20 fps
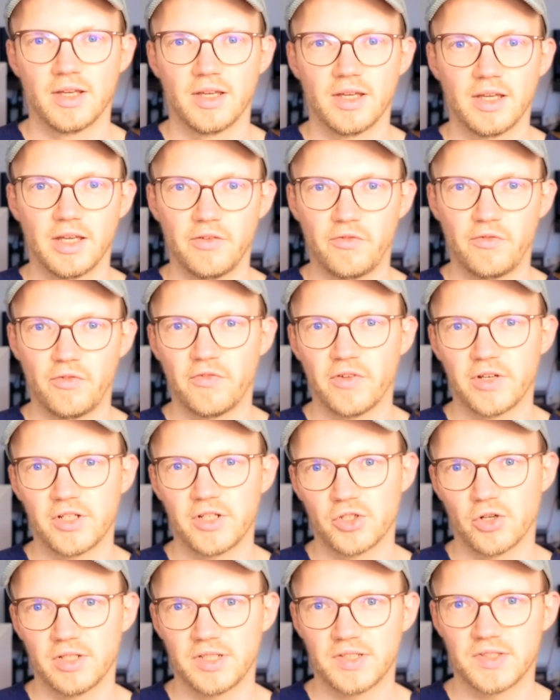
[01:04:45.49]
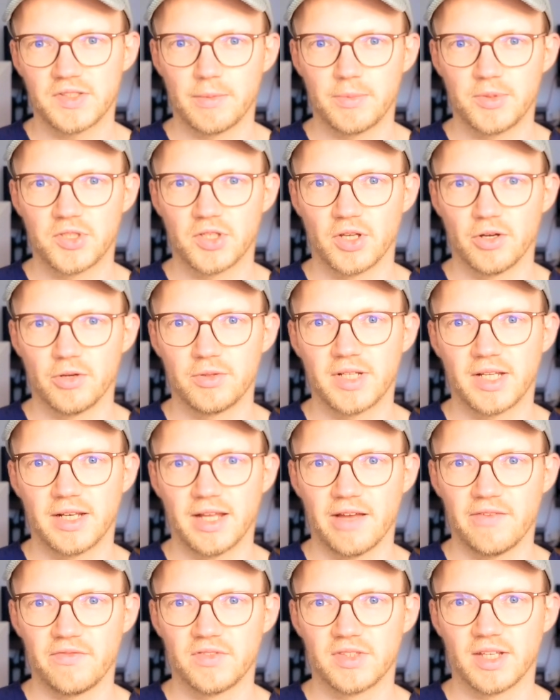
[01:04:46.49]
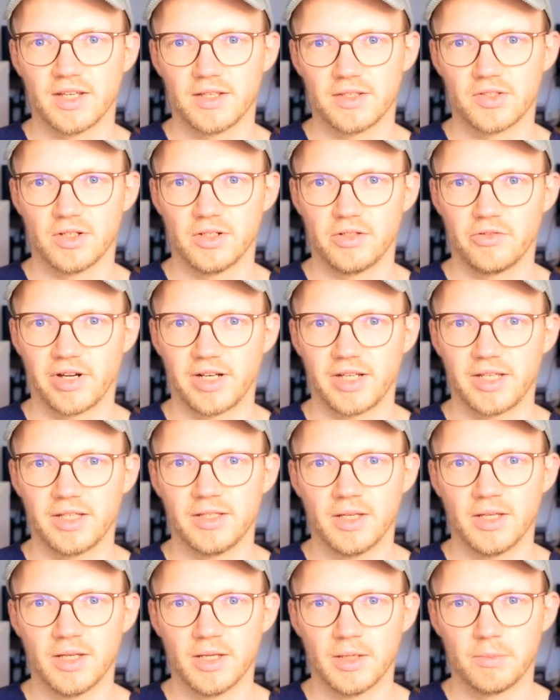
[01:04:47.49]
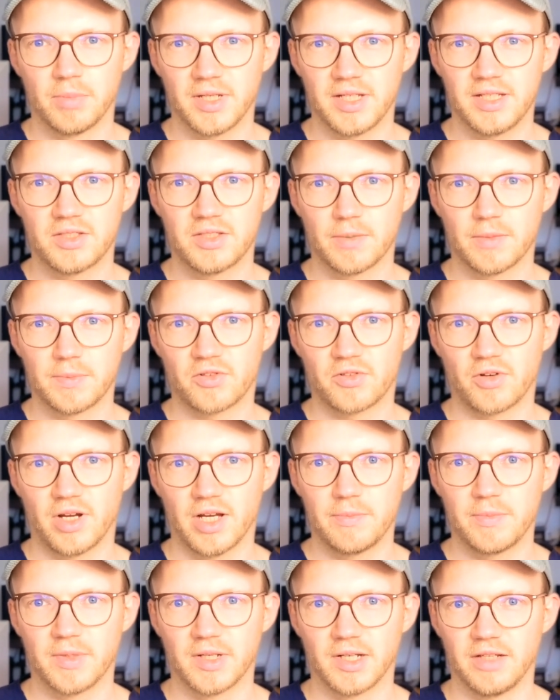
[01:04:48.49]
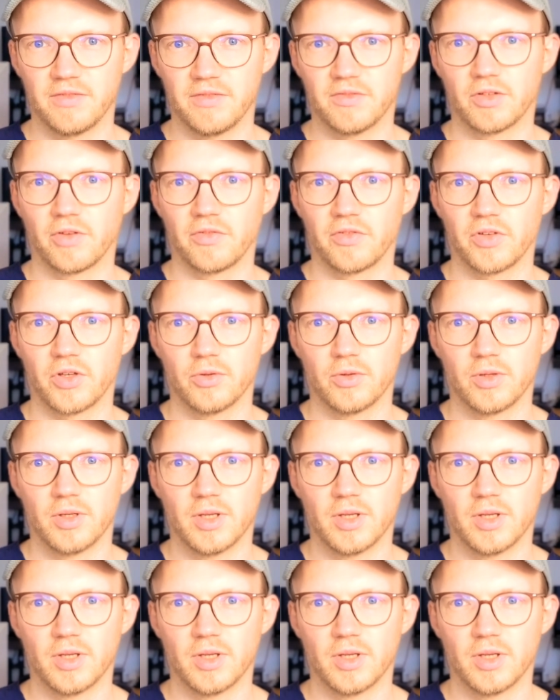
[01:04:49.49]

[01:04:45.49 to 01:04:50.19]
If you've enjoyed this episode and haven't done so already, please subscribe and leave a review.